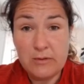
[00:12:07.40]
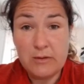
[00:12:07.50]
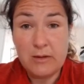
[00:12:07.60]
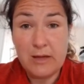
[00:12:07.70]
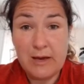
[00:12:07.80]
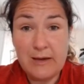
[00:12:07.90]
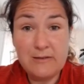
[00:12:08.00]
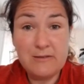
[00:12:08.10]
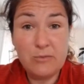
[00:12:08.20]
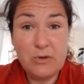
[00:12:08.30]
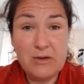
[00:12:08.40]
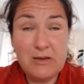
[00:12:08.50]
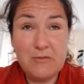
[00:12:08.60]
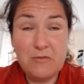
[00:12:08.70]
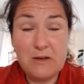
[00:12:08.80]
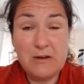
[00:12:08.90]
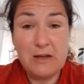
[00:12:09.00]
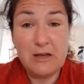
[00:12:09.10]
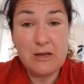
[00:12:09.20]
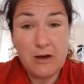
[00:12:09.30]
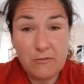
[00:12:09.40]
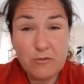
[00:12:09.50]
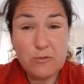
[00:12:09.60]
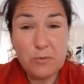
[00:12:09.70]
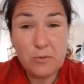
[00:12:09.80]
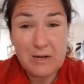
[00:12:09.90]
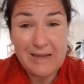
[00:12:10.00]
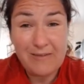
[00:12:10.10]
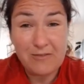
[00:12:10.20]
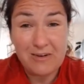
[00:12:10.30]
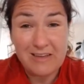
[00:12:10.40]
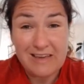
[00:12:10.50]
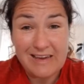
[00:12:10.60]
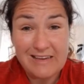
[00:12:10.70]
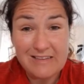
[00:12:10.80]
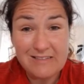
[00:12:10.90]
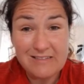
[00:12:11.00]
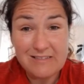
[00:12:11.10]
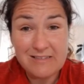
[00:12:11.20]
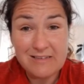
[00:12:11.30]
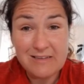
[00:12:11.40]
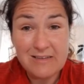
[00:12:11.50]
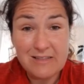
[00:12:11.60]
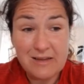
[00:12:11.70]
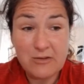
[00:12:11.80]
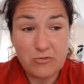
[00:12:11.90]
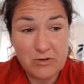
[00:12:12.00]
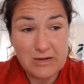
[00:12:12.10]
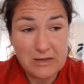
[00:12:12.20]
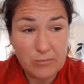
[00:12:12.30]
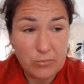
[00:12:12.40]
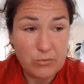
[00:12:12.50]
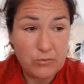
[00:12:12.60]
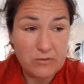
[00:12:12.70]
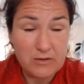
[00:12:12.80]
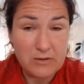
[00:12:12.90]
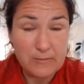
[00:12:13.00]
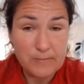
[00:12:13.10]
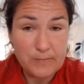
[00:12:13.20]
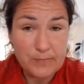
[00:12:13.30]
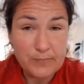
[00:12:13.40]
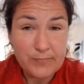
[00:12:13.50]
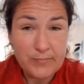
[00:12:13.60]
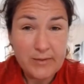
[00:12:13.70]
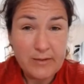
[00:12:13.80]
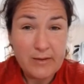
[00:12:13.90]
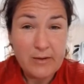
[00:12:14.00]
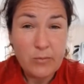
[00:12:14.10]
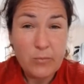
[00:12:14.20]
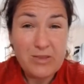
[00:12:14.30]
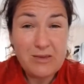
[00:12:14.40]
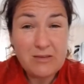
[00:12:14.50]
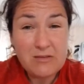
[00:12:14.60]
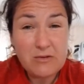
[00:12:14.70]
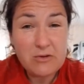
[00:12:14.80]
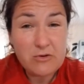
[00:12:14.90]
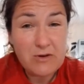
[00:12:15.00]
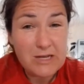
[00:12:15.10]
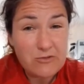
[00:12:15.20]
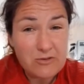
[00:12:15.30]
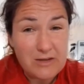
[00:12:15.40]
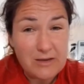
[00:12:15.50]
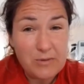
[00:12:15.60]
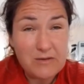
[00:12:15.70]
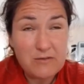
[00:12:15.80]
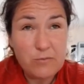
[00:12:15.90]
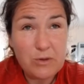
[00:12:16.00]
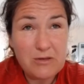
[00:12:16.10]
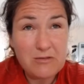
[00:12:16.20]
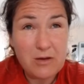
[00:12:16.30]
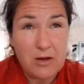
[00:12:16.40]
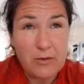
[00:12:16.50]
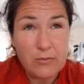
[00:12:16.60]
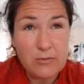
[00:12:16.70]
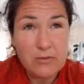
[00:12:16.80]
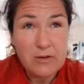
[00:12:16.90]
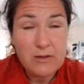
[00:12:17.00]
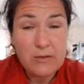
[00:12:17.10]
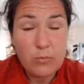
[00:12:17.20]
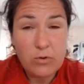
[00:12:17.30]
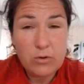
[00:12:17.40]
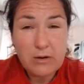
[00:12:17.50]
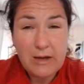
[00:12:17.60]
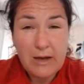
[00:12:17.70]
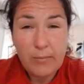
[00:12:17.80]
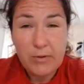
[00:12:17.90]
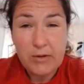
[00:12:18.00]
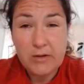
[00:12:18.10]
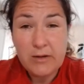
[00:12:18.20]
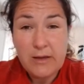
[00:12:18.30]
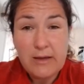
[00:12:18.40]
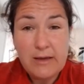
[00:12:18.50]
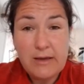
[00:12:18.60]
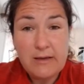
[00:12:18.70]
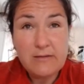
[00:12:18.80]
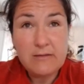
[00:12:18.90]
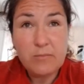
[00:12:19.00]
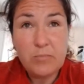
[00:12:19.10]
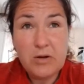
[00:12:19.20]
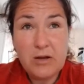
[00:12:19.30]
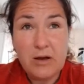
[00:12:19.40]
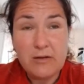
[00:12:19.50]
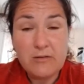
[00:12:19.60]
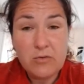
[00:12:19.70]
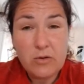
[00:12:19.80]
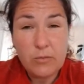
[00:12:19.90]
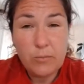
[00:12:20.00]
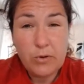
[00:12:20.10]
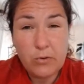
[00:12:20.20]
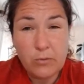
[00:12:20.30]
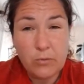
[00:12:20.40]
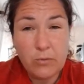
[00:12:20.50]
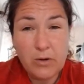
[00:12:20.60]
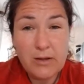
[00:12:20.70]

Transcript: Okay, so we can feel a comfortable level again. That's really important. We need to do it gradually because if we don't, then what can happen is blood can pool